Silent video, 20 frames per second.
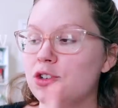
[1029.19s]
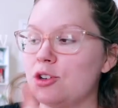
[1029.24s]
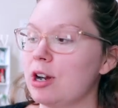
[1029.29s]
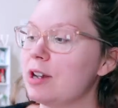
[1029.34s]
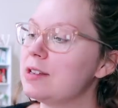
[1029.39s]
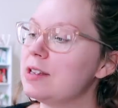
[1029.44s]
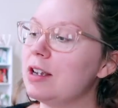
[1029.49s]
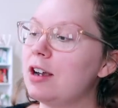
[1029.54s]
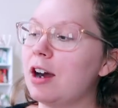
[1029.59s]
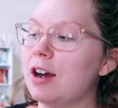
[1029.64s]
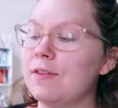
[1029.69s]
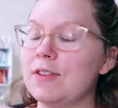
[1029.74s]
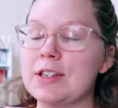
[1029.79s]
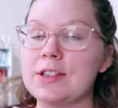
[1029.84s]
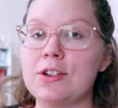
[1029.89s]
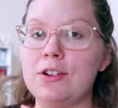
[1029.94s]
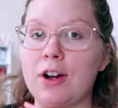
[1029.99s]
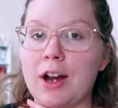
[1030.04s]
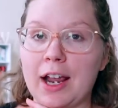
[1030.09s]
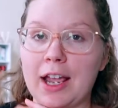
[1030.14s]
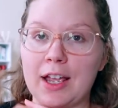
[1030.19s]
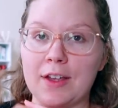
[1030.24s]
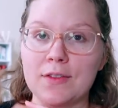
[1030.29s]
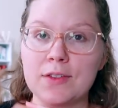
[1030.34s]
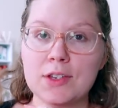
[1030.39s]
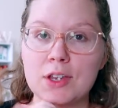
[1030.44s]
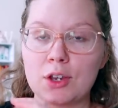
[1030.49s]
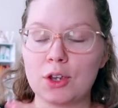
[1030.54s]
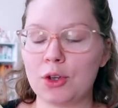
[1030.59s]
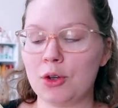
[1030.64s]
Tracey Garvis
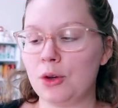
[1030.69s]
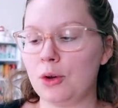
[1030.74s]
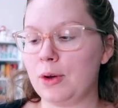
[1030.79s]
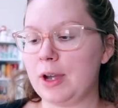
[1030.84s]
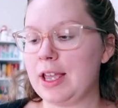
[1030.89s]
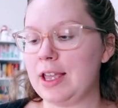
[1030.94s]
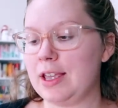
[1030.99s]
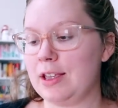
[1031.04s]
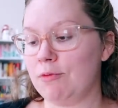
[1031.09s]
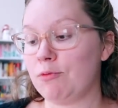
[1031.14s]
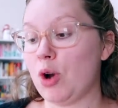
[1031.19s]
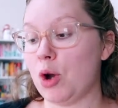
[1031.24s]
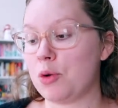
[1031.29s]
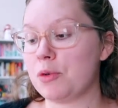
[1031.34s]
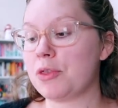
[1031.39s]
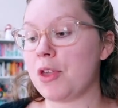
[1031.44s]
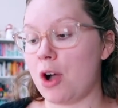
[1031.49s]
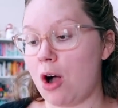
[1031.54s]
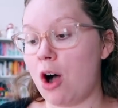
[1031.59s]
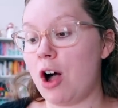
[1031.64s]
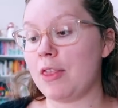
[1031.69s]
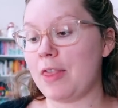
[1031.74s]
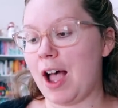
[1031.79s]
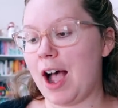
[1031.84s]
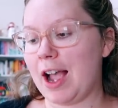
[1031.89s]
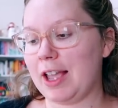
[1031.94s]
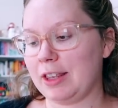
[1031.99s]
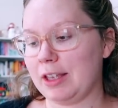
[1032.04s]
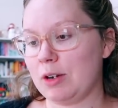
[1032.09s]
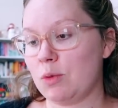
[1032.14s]
Graves, who wrote the On the
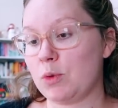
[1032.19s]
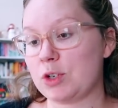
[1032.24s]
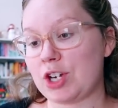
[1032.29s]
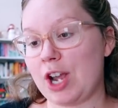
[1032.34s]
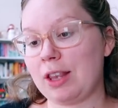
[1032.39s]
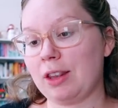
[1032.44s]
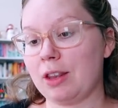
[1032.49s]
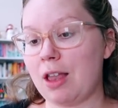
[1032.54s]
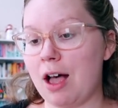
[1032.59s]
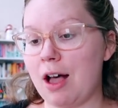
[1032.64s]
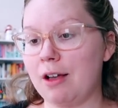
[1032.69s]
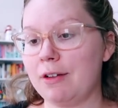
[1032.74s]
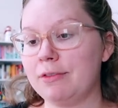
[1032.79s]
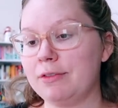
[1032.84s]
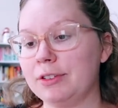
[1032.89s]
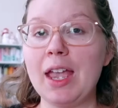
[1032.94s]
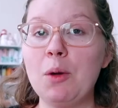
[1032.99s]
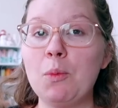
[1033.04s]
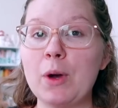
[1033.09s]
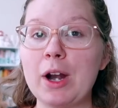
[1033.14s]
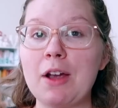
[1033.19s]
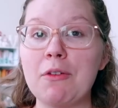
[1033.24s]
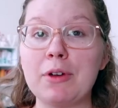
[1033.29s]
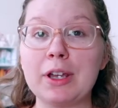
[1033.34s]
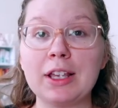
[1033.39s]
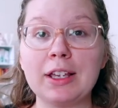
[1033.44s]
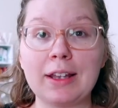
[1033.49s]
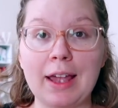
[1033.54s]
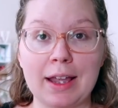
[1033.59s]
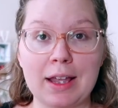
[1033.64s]
Island, which I love. And what I
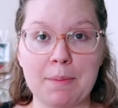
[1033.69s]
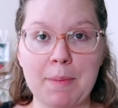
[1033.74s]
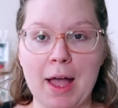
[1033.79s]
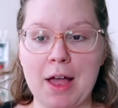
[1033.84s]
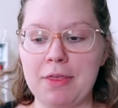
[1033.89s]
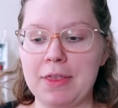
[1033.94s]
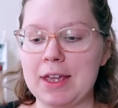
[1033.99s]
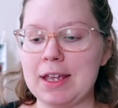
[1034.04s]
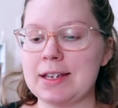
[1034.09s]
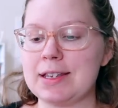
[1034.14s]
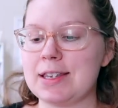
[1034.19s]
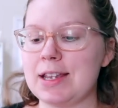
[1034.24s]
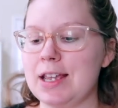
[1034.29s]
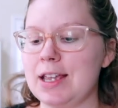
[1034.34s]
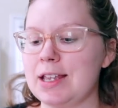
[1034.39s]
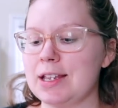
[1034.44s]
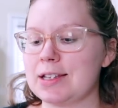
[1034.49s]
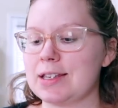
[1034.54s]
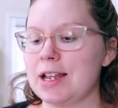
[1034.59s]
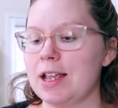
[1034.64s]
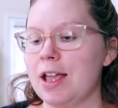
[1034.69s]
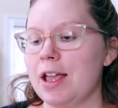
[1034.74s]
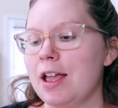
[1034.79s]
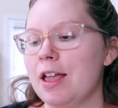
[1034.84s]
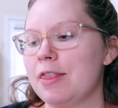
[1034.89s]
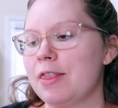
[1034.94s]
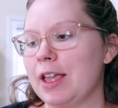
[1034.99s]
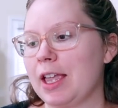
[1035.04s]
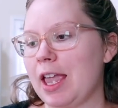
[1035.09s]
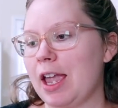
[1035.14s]
really like about this is
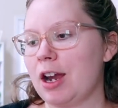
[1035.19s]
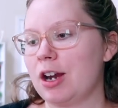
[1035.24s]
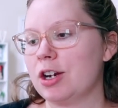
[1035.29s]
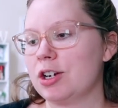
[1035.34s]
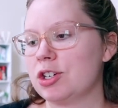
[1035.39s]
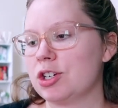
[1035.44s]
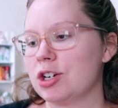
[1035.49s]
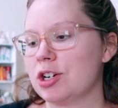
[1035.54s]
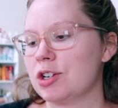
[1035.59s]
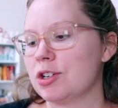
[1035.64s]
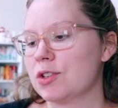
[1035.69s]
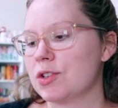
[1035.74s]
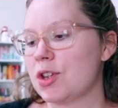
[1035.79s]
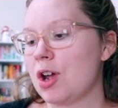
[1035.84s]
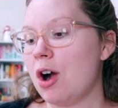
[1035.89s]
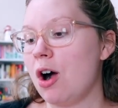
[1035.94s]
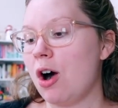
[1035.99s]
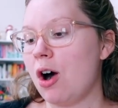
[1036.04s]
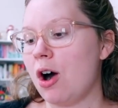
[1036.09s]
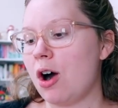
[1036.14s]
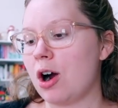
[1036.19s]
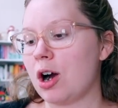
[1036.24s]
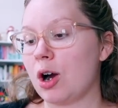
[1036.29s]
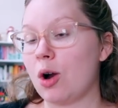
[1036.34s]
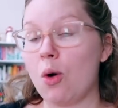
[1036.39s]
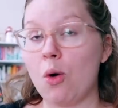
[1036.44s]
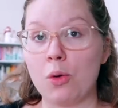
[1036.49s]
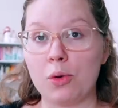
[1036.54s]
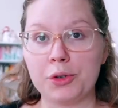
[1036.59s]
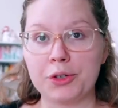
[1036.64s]
the characters
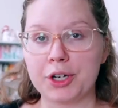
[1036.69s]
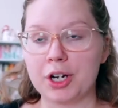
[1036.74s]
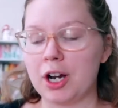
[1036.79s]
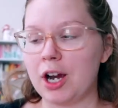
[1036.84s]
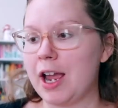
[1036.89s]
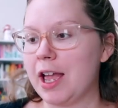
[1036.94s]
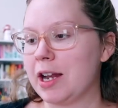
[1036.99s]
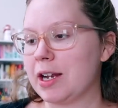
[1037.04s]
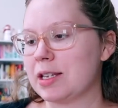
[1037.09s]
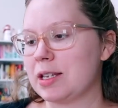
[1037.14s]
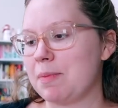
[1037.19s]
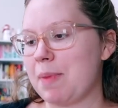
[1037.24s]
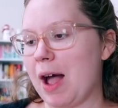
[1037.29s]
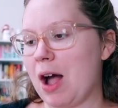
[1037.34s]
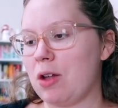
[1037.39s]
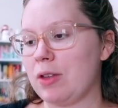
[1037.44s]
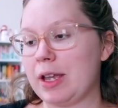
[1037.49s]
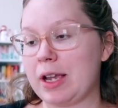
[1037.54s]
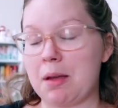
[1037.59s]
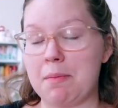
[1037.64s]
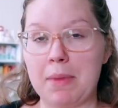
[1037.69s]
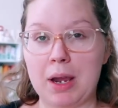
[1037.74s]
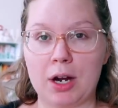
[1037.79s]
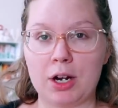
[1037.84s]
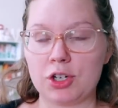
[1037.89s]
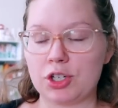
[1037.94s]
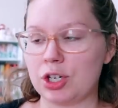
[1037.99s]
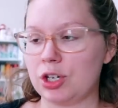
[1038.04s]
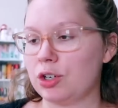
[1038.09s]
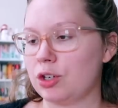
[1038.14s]
are older and it's about like a
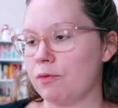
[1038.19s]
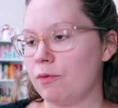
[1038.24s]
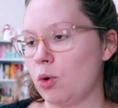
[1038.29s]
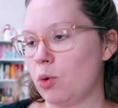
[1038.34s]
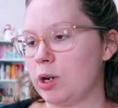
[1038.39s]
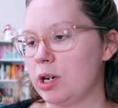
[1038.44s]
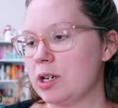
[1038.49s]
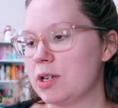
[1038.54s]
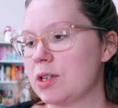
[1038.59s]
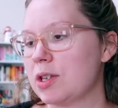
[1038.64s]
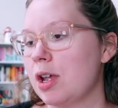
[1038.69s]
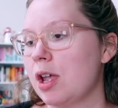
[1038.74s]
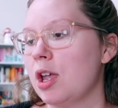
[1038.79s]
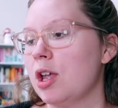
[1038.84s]
marriage and a divorce.